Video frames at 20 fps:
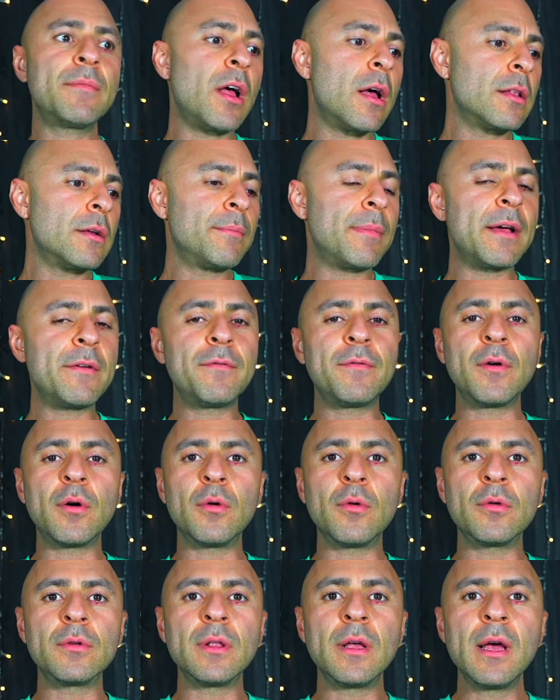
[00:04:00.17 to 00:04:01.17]
I'm not on my
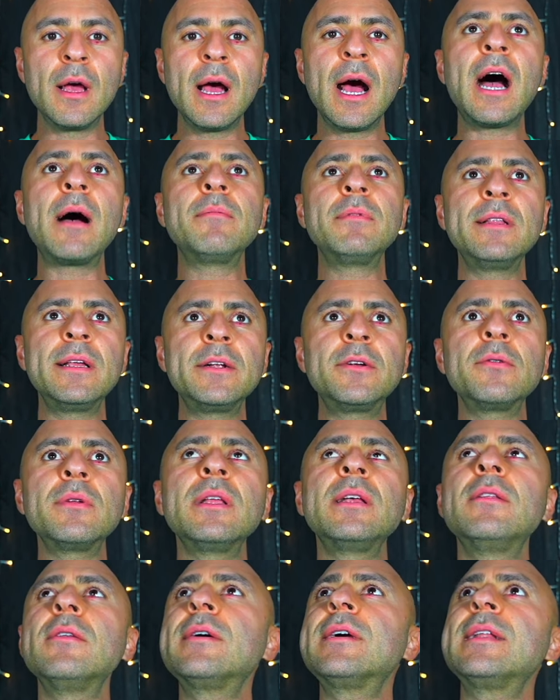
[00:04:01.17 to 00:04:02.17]
phone. I'm
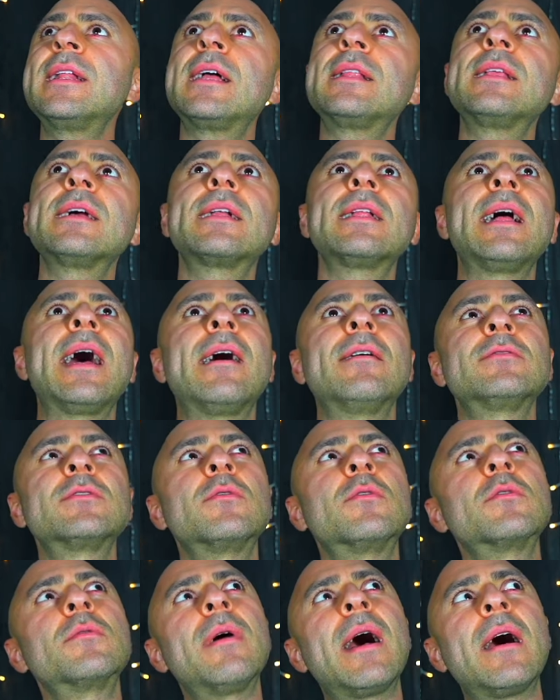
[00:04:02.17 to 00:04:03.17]
literally looking at the clouds
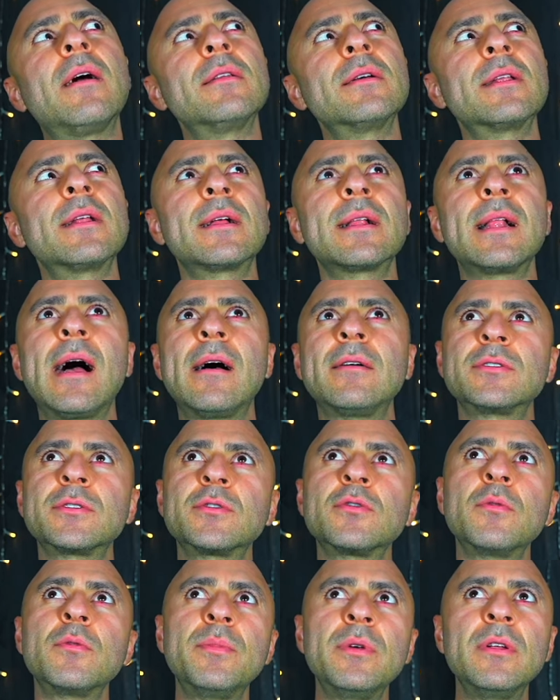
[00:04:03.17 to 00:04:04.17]
going, wow, look at the clouds. They're
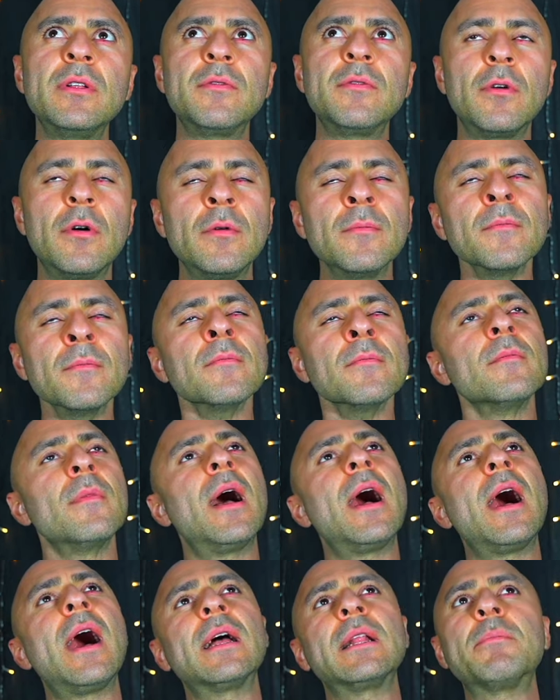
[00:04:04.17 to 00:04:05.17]
so beautiful.
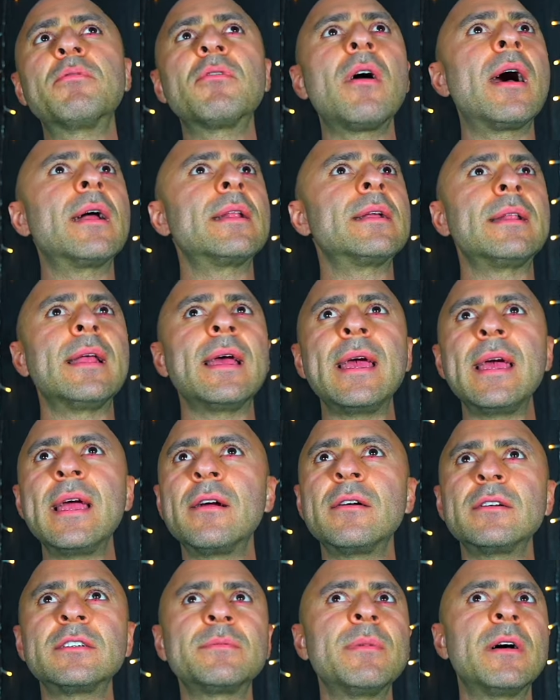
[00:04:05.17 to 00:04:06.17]
The prana, the
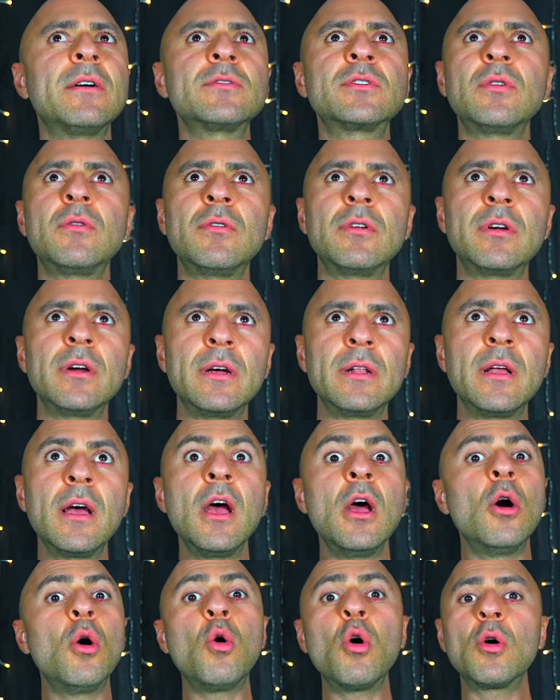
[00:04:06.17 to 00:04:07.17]
air smells so good.
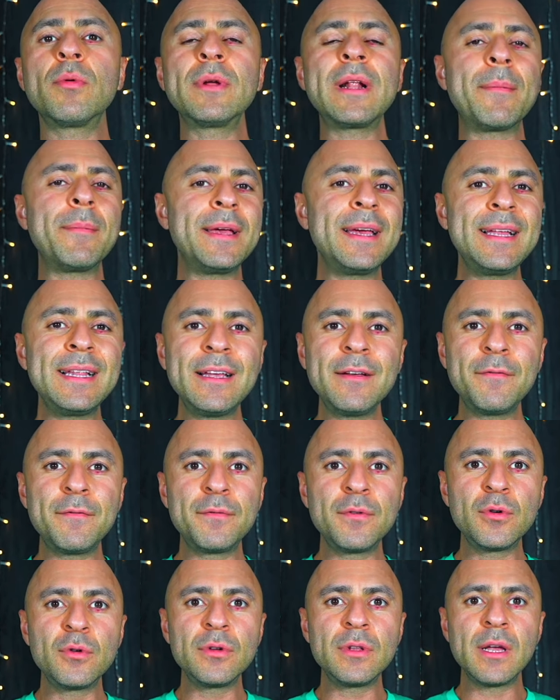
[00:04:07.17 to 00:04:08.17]
Or when I'm eating
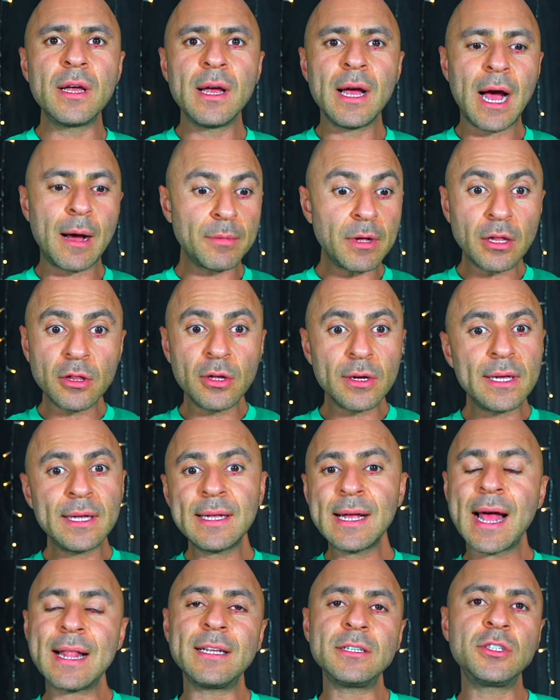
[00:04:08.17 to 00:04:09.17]
food, I'm not looking
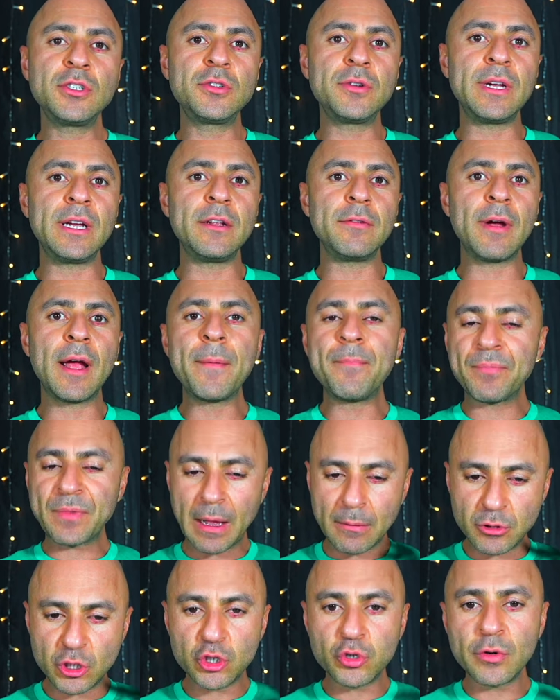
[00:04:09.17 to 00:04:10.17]
at a screen, right?
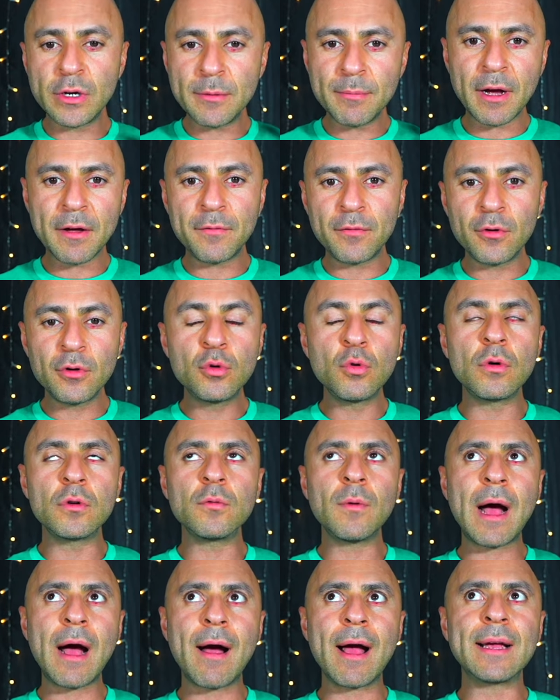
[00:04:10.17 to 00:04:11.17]
I'm chewing my food going,
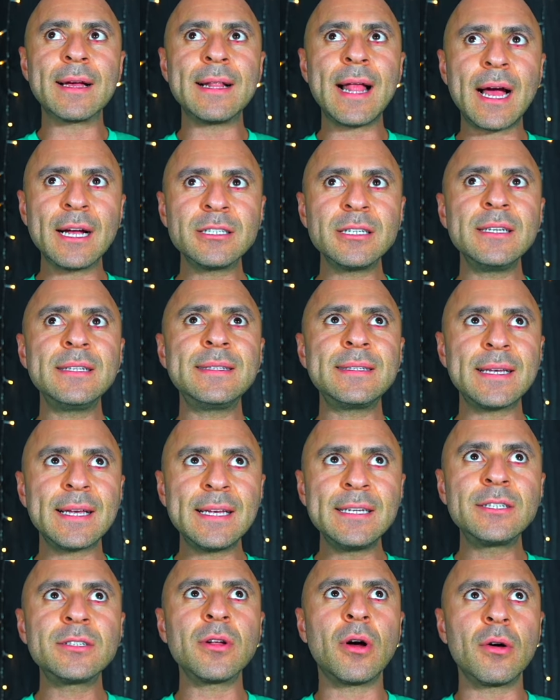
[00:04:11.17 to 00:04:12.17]
wow, I could actually
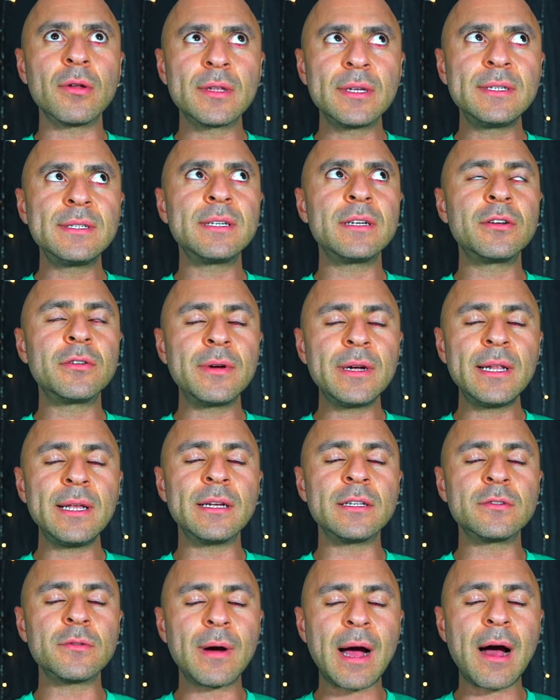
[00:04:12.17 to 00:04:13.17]
taste all these
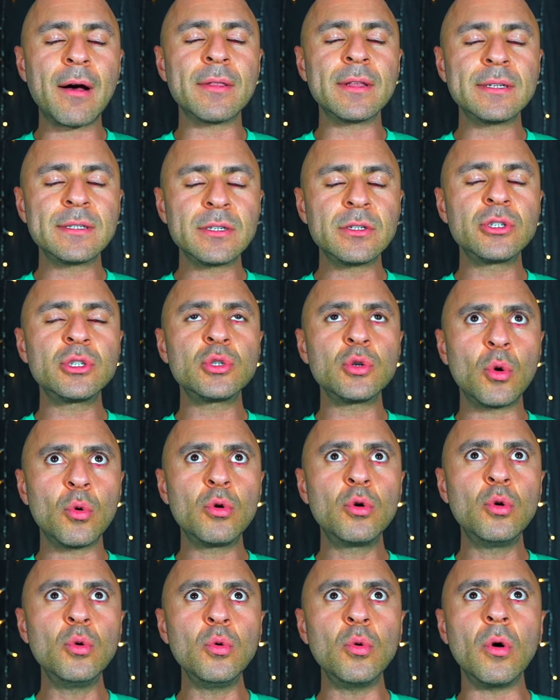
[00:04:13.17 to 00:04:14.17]
ingredients. Wow, this is so
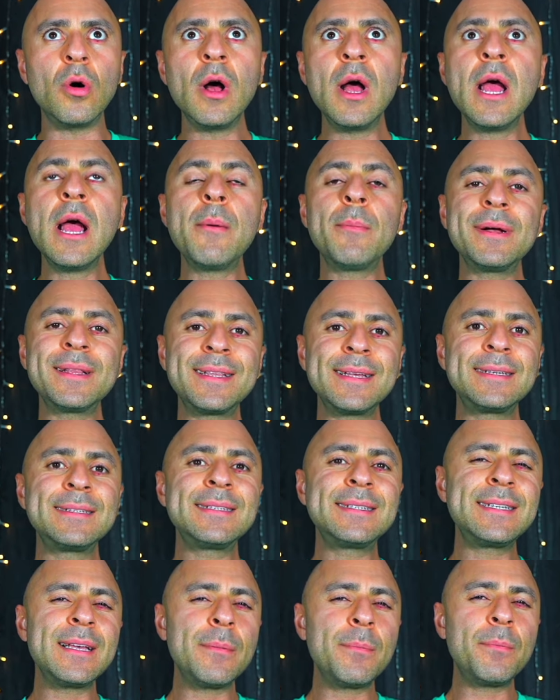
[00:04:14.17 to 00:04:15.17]
cool. But the
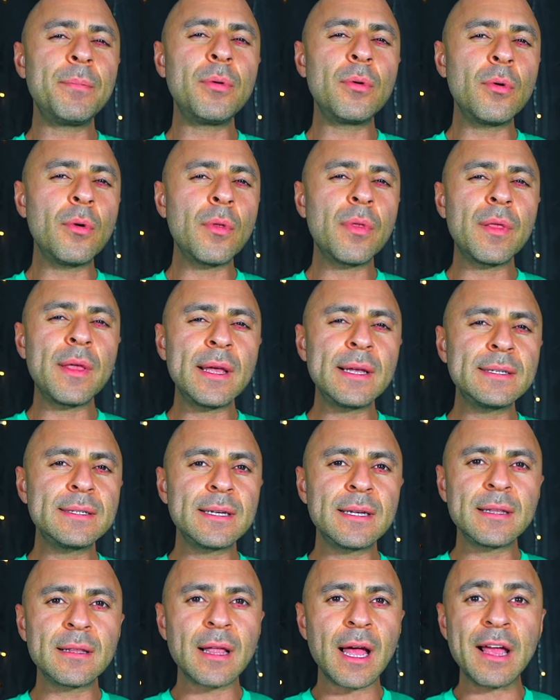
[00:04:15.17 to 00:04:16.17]
simple things
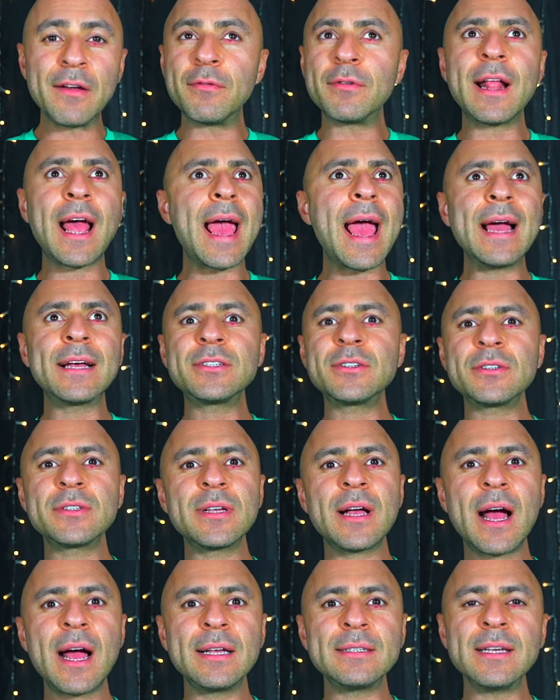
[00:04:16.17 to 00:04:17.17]
in life, when I
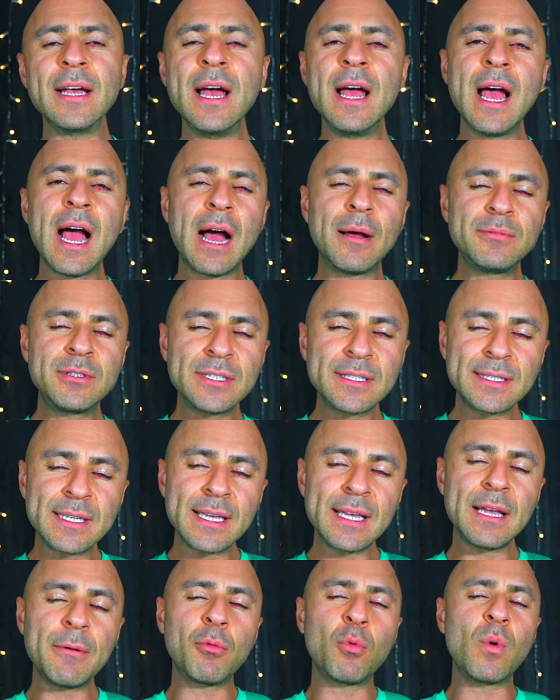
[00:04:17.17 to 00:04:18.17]
exercise, I'm
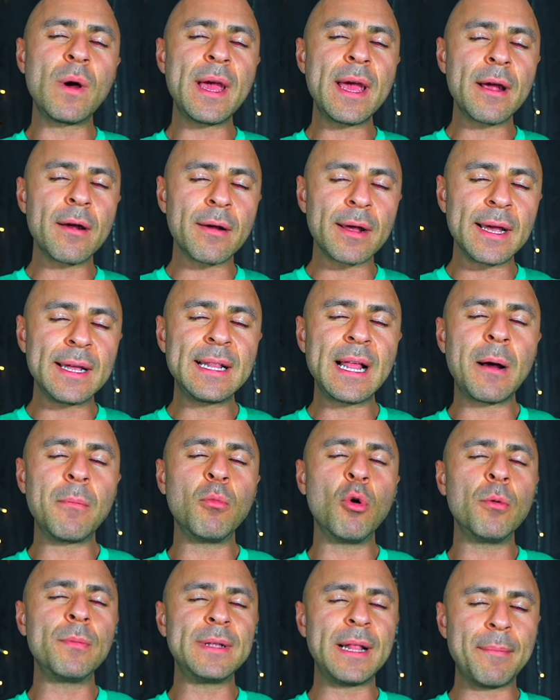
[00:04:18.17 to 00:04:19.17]
just aware in that
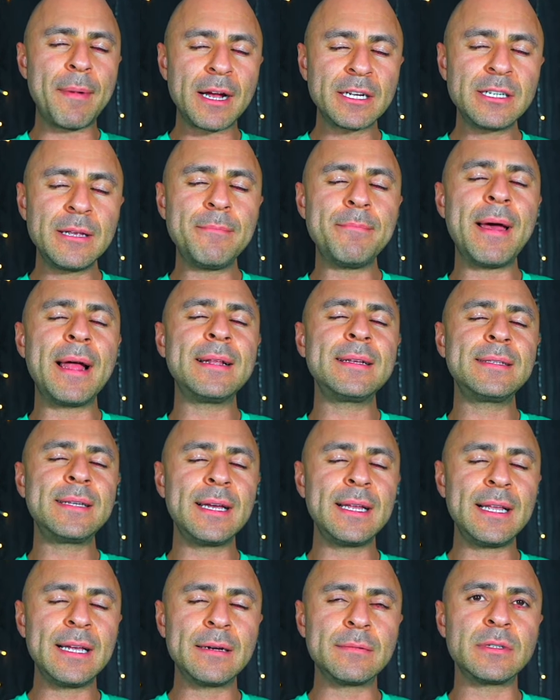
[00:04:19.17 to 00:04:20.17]
moment. I'm actually
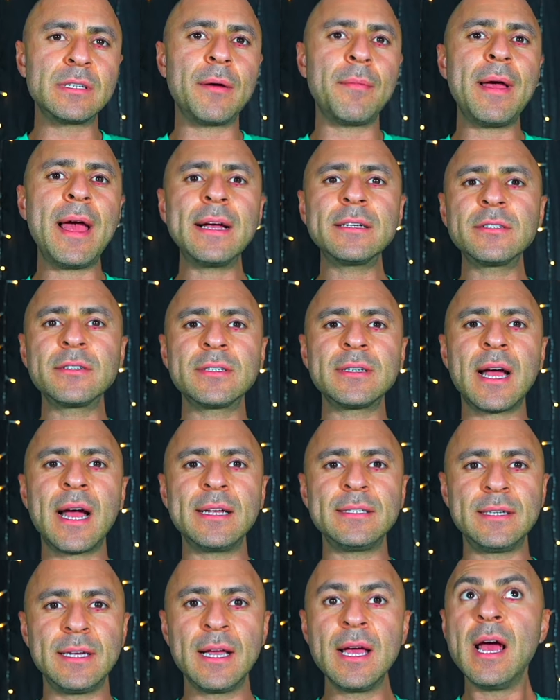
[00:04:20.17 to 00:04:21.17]
meditating as I'm
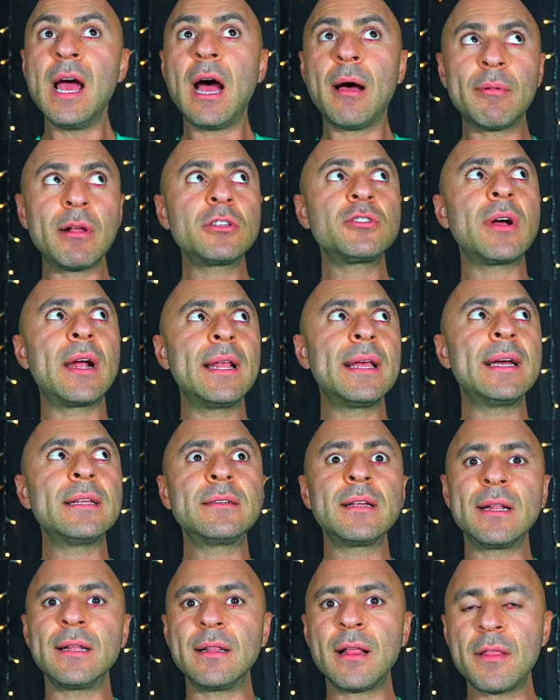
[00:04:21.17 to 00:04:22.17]
exercising. I'm not trying to get
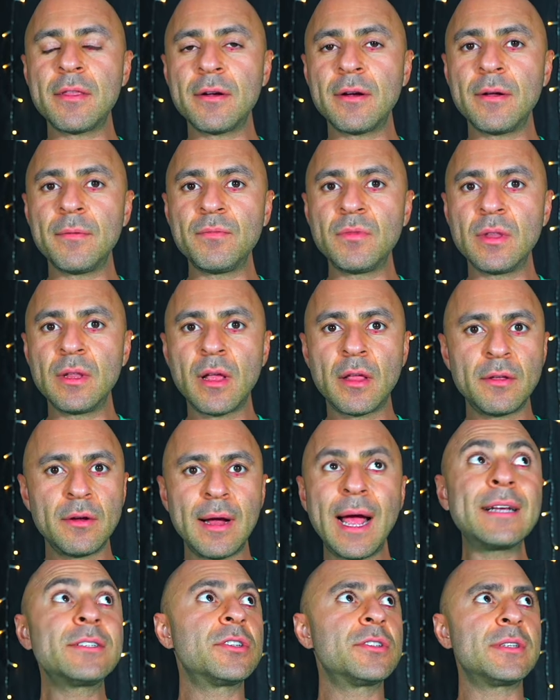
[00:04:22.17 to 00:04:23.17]
to another
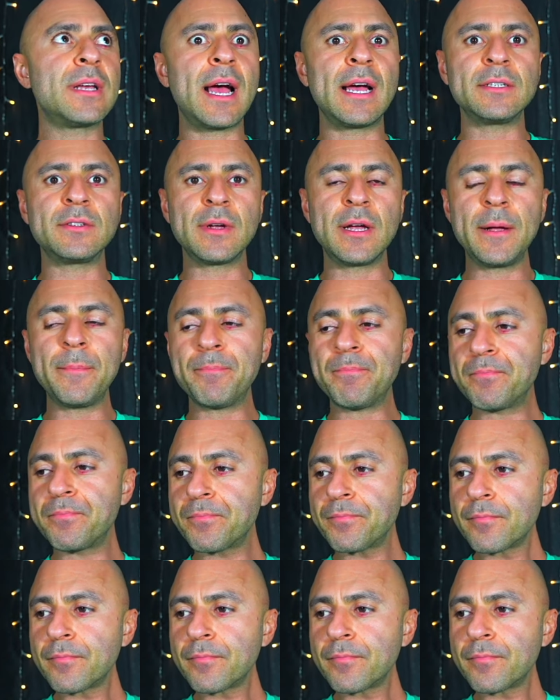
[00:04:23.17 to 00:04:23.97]
exercise, right?